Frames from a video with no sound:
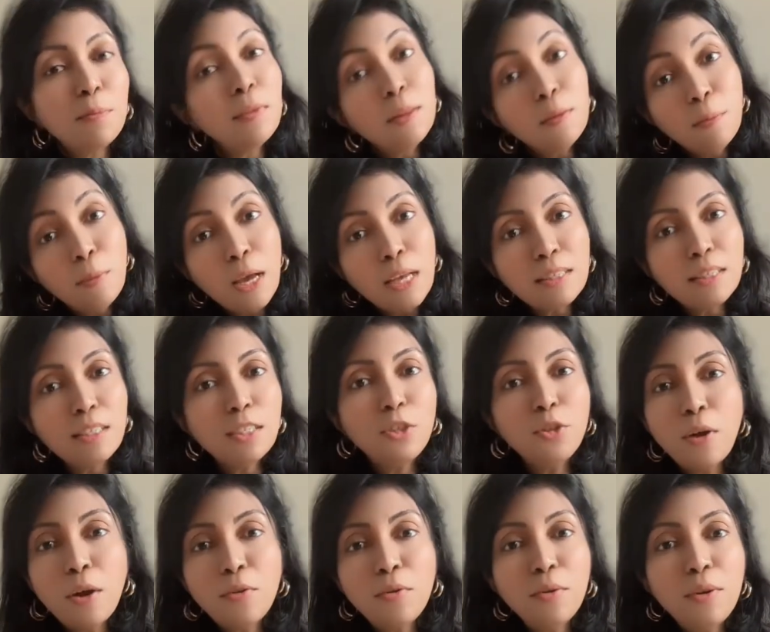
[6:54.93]
the passage
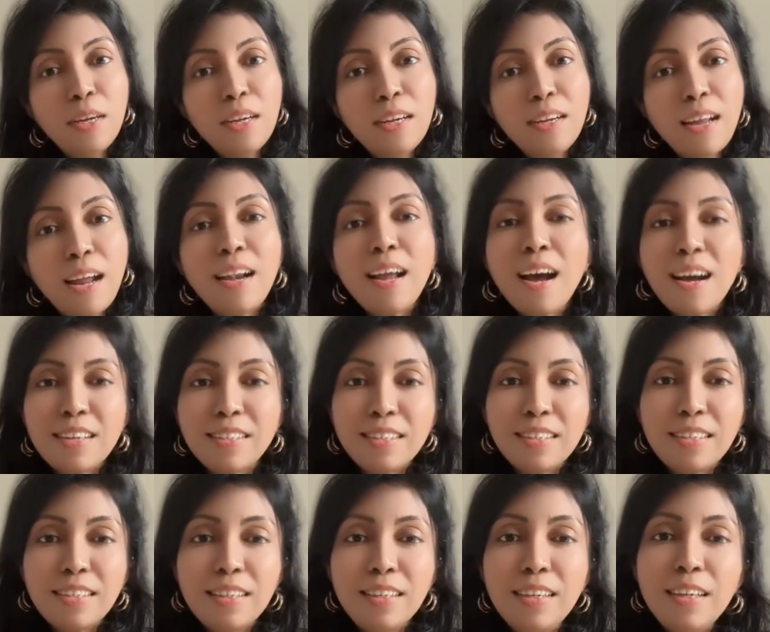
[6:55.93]
you have to read and
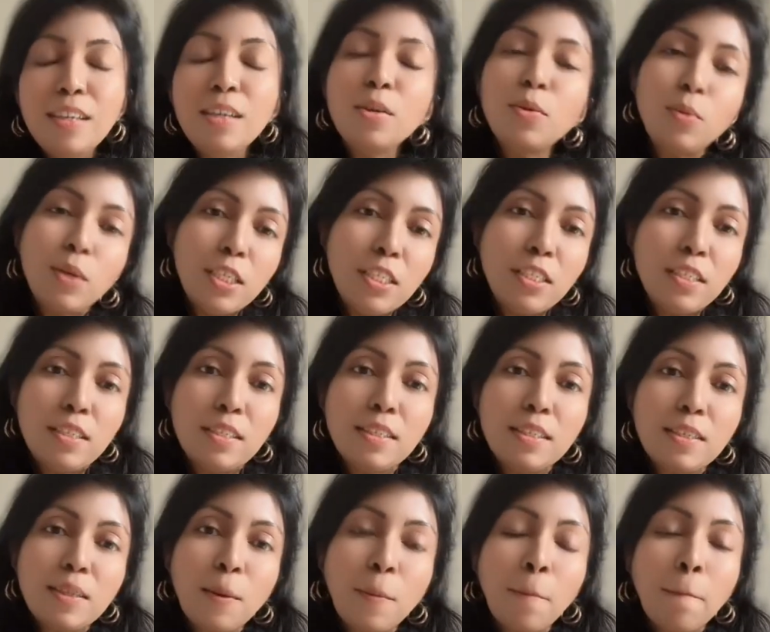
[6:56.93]
answer the
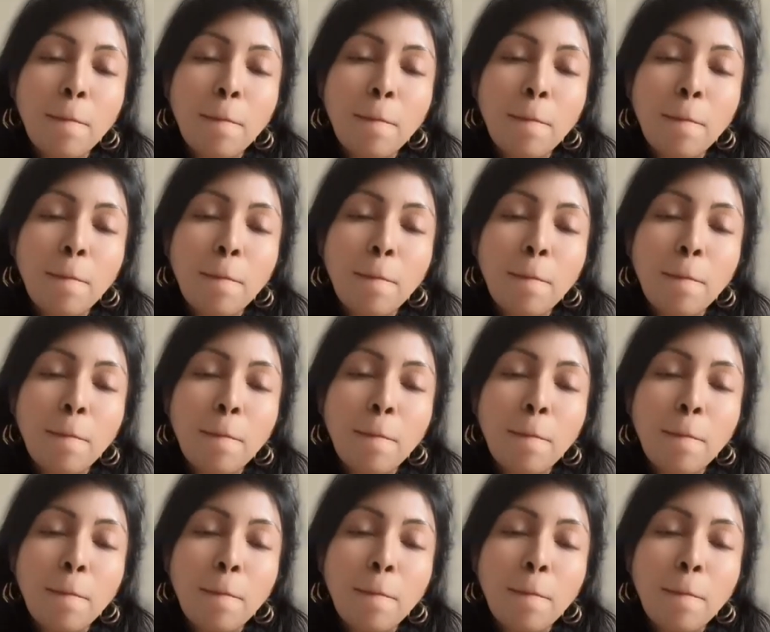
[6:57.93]
questions.